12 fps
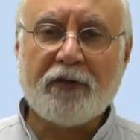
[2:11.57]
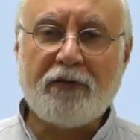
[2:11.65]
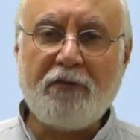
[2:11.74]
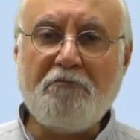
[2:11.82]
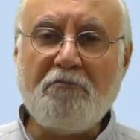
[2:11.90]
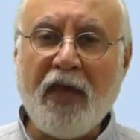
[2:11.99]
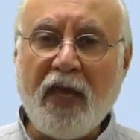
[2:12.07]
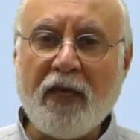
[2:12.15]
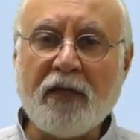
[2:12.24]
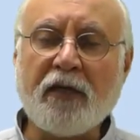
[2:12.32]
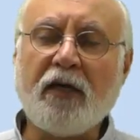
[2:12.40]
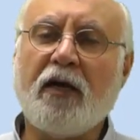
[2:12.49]
the
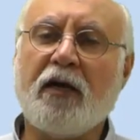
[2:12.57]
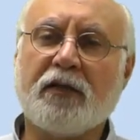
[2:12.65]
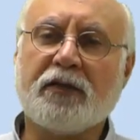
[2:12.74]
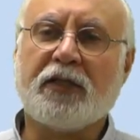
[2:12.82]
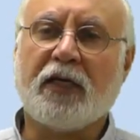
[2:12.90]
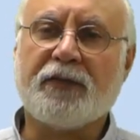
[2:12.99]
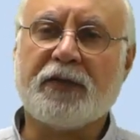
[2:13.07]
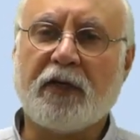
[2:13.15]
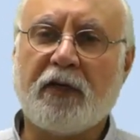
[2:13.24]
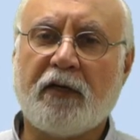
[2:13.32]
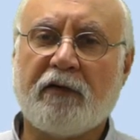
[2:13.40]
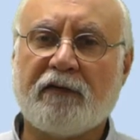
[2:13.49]
main concepts
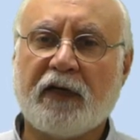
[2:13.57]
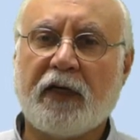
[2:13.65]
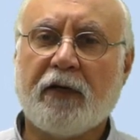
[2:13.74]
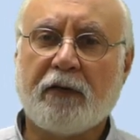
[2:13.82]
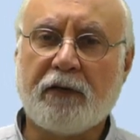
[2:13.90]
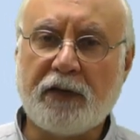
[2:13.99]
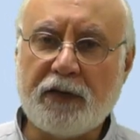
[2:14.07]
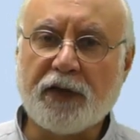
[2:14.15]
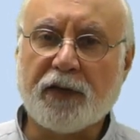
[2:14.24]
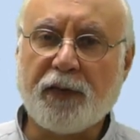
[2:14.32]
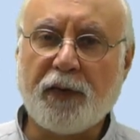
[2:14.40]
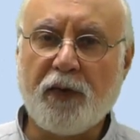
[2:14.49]
of linear
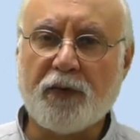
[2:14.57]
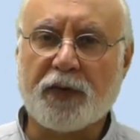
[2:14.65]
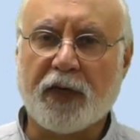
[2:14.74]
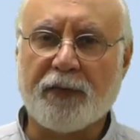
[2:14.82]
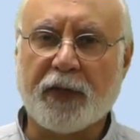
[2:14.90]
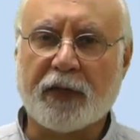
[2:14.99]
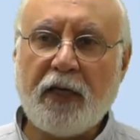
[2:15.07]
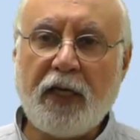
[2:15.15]
programming.